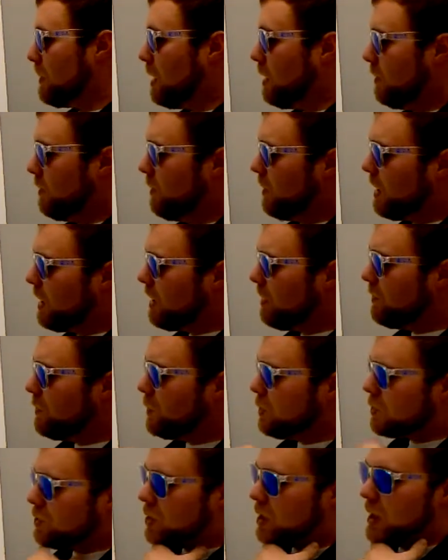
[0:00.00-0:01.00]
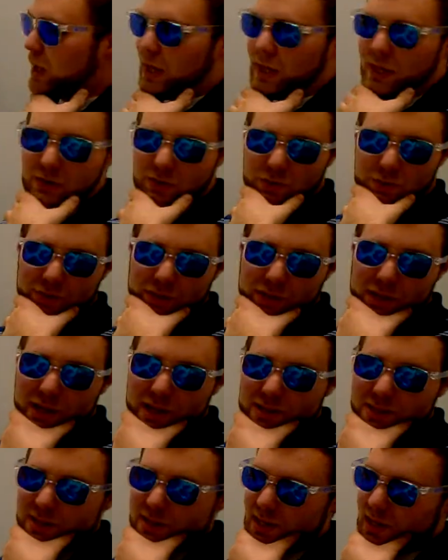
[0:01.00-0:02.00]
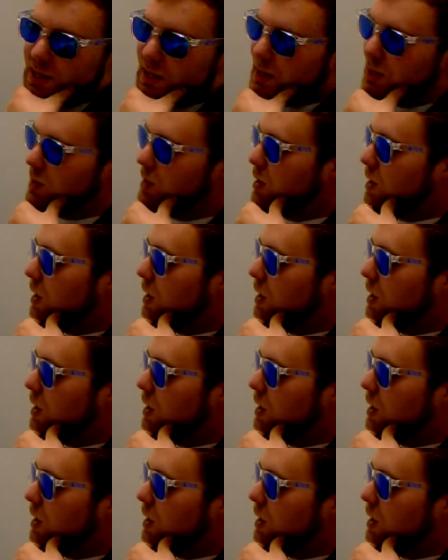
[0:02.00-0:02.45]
If I give you a triangle that I say